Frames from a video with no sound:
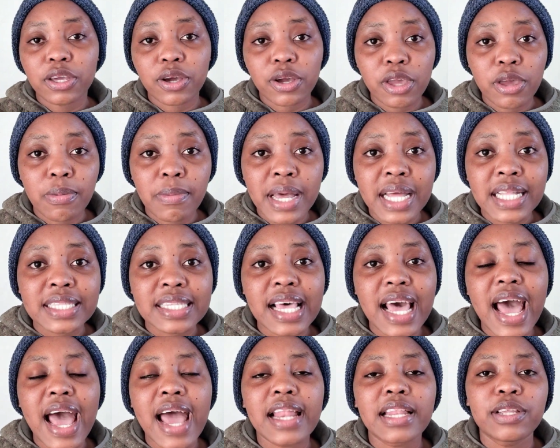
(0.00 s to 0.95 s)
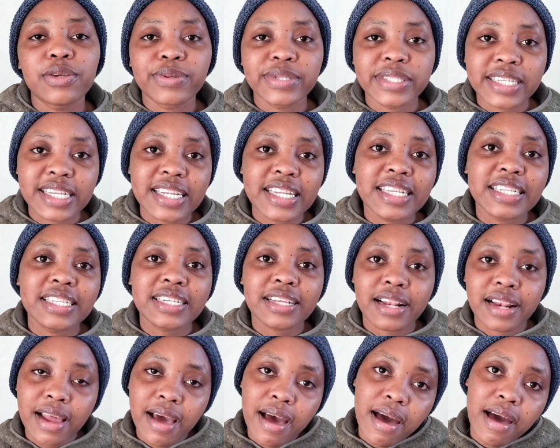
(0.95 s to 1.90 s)
documents and you
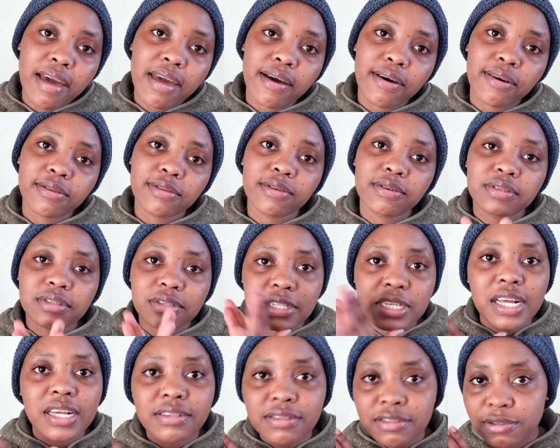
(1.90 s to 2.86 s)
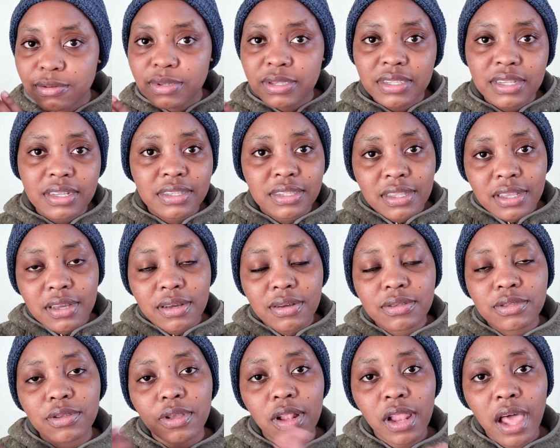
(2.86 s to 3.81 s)
didn't lie on your DS-260,
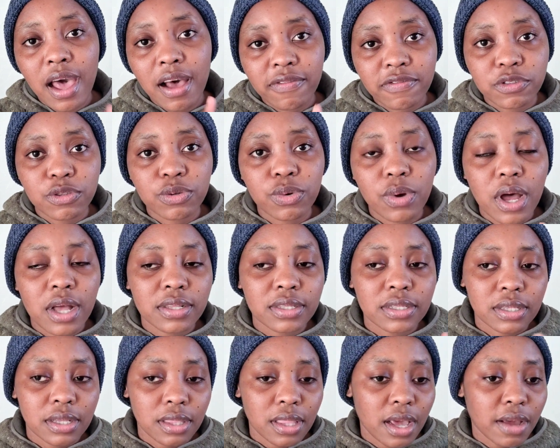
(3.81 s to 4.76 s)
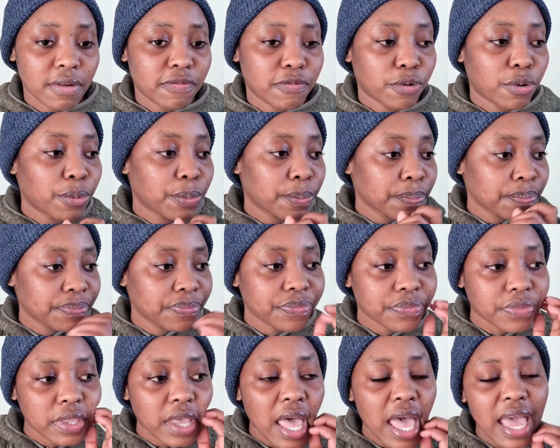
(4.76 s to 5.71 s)
because you have to answer that form.
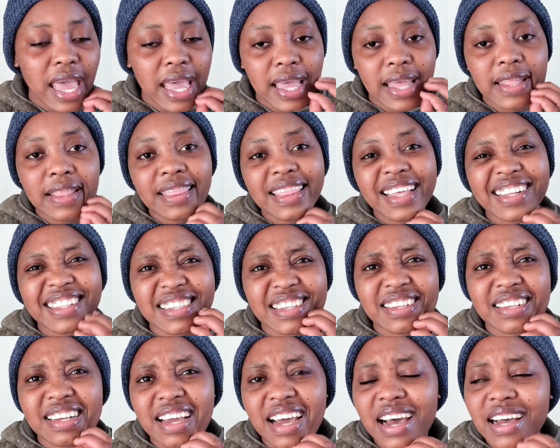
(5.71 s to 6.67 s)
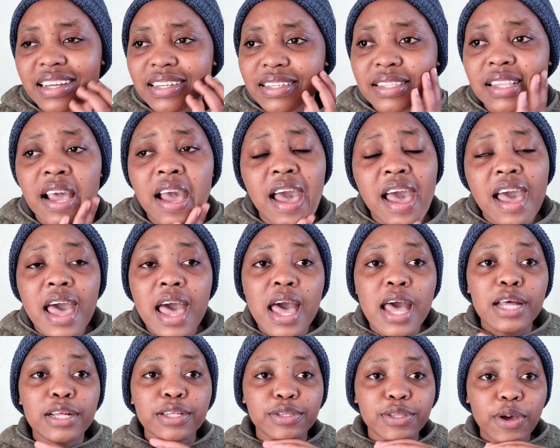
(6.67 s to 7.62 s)
And that's it, guys.
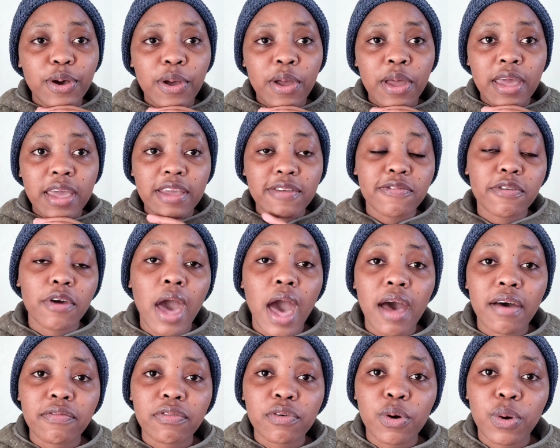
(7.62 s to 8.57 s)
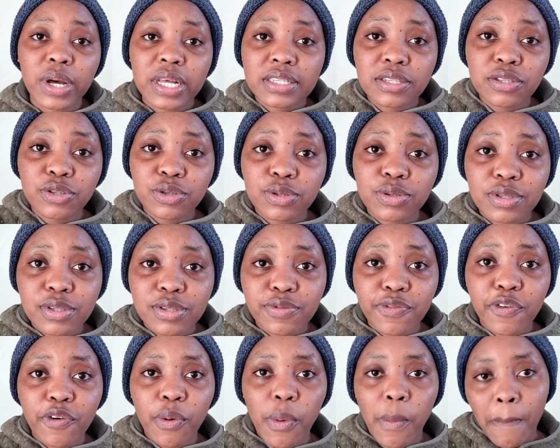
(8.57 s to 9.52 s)
So if you have questions
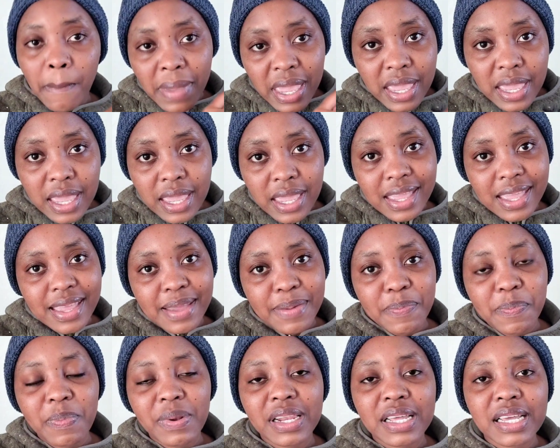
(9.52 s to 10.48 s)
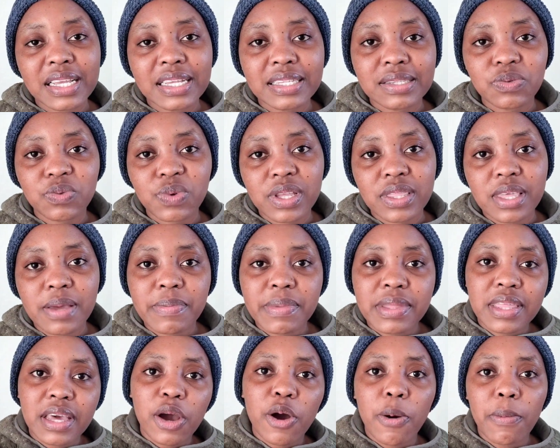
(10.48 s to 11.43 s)
for me, please write
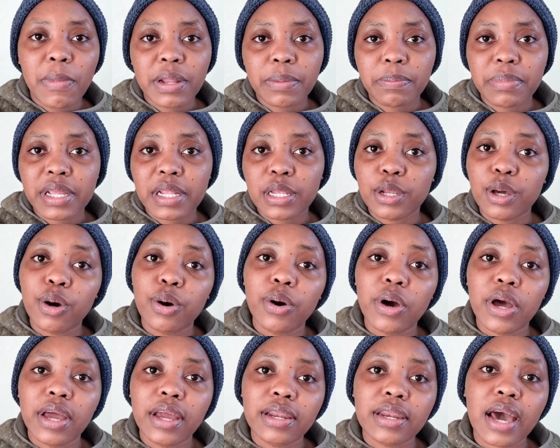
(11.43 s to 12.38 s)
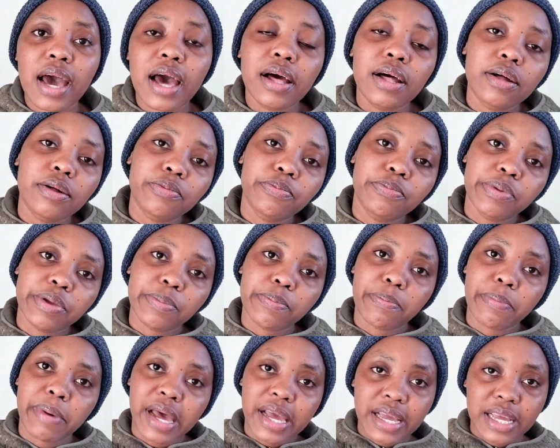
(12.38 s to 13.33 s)
them in the comment below, and I'll be
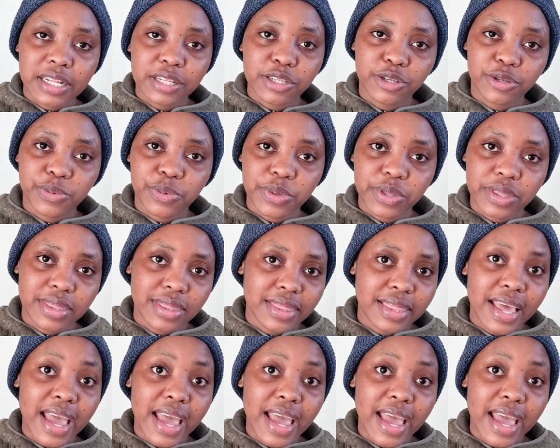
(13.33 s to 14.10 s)
back at you with